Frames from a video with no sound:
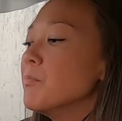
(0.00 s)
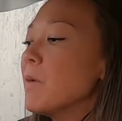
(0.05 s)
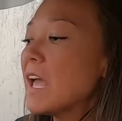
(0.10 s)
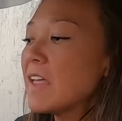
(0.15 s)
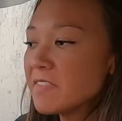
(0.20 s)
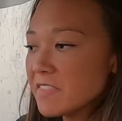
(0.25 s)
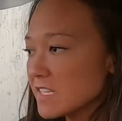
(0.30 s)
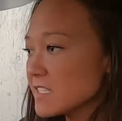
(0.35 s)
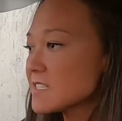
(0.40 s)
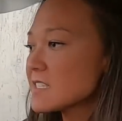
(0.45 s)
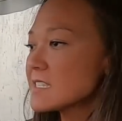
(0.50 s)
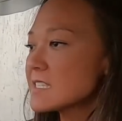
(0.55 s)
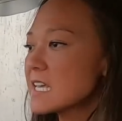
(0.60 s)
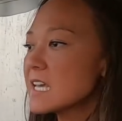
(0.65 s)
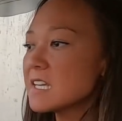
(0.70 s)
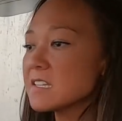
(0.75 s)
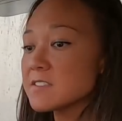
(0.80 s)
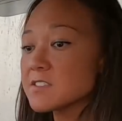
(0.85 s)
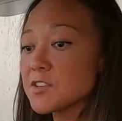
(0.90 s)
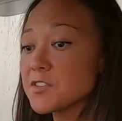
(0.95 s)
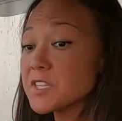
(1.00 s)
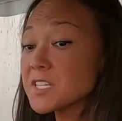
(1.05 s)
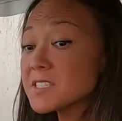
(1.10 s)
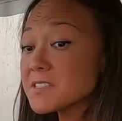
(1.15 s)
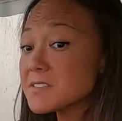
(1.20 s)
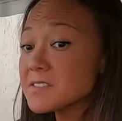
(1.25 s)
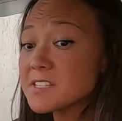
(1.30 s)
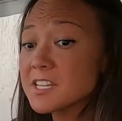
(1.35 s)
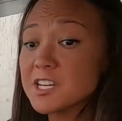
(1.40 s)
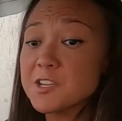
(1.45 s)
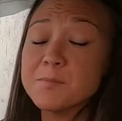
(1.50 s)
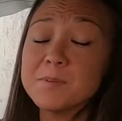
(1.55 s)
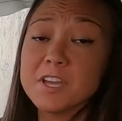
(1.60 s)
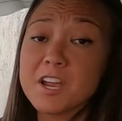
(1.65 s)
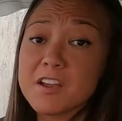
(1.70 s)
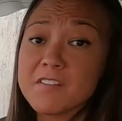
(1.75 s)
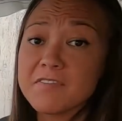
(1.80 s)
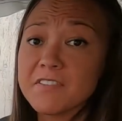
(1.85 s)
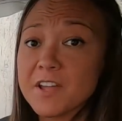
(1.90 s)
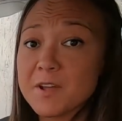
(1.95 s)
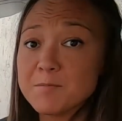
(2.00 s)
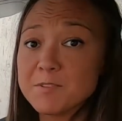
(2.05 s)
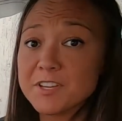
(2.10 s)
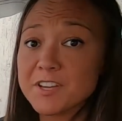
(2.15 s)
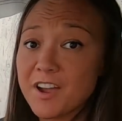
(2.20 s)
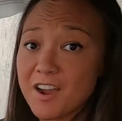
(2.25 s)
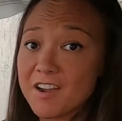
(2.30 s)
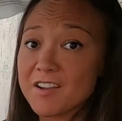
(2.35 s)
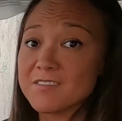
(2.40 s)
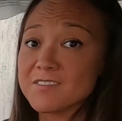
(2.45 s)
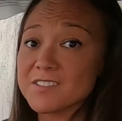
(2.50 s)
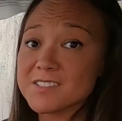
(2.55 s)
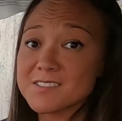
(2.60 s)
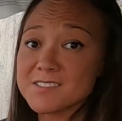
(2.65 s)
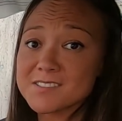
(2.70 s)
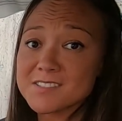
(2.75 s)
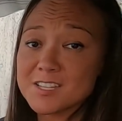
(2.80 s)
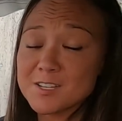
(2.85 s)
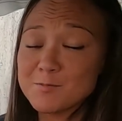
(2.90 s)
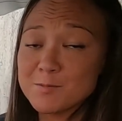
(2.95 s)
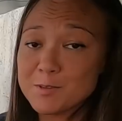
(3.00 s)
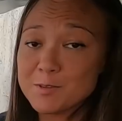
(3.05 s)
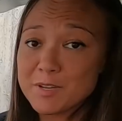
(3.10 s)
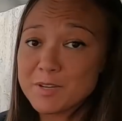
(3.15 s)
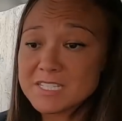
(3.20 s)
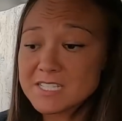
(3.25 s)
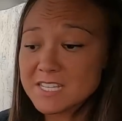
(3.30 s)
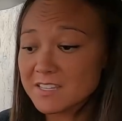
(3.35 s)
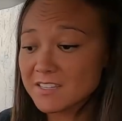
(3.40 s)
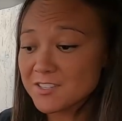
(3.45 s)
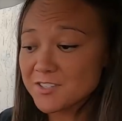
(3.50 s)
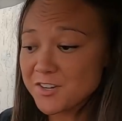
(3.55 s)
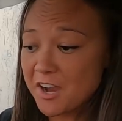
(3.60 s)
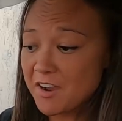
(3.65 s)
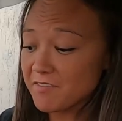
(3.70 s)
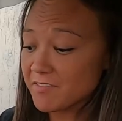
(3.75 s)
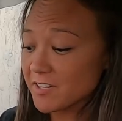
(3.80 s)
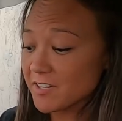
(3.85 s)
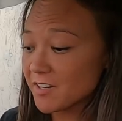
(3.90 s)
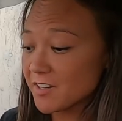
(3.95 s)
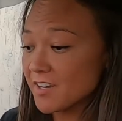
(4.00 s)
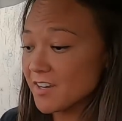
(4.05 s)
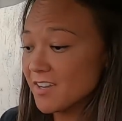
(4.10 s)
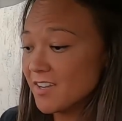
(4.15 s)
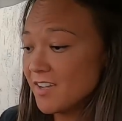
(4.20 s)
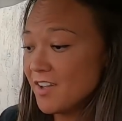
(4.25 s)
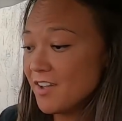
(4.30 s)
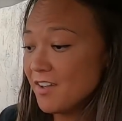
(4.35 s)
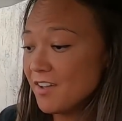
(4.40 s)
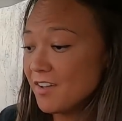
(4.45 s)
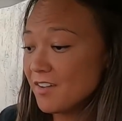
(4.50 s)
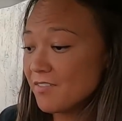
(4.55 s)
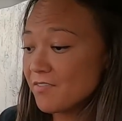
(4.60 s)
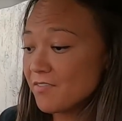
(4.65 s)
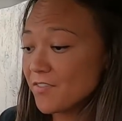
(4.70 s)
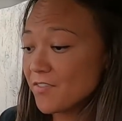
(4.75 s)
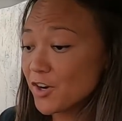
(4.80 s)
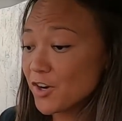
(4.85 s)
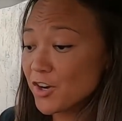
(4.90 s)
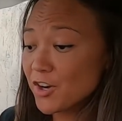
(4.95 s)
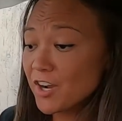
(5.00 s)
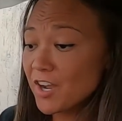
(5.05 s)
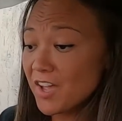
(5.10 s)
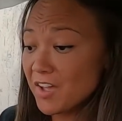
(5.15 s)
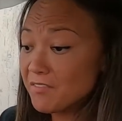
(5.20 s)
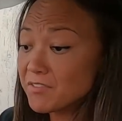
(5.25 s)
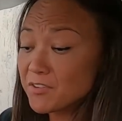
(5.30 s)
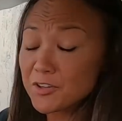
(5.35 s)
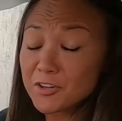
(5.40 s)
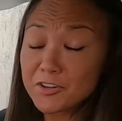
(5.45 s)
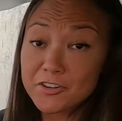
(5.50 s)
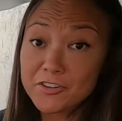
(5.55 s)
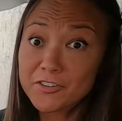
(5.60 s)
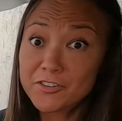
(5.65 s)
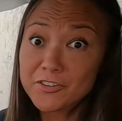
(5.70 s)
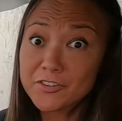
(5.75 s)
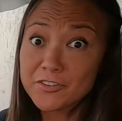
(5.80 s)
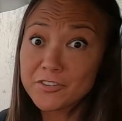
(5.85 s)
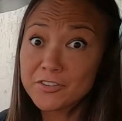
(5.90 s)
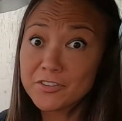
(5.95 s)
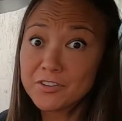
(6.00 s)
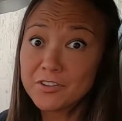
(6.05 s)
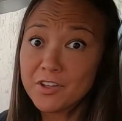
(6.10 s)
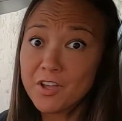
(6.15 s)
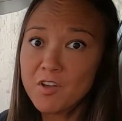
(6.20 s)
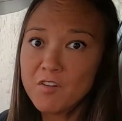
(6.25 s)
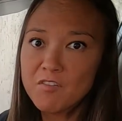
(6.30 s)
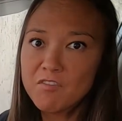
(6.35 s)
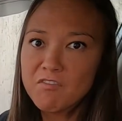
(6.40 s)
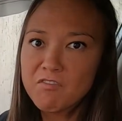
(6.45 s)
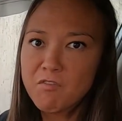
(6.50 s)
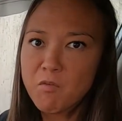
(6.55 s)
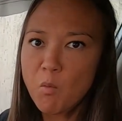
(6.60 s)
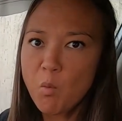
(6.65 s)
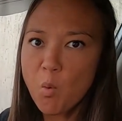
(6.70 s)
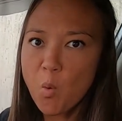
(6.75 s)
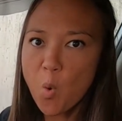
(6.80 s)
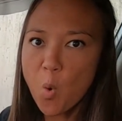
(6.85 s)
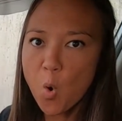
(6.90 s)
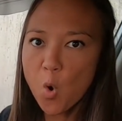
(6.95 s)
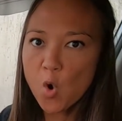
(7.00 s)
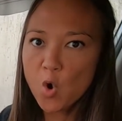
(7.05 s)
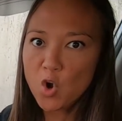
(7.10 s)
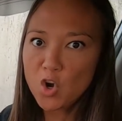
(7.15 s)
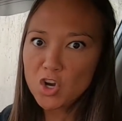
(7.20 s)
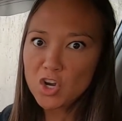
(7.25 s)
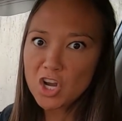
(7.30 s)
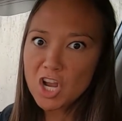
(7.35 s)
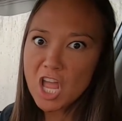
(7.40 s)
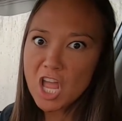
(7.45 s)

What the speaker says: this is it. So this is gonna be our family car. This is gonna be my daily driver forever. Forever.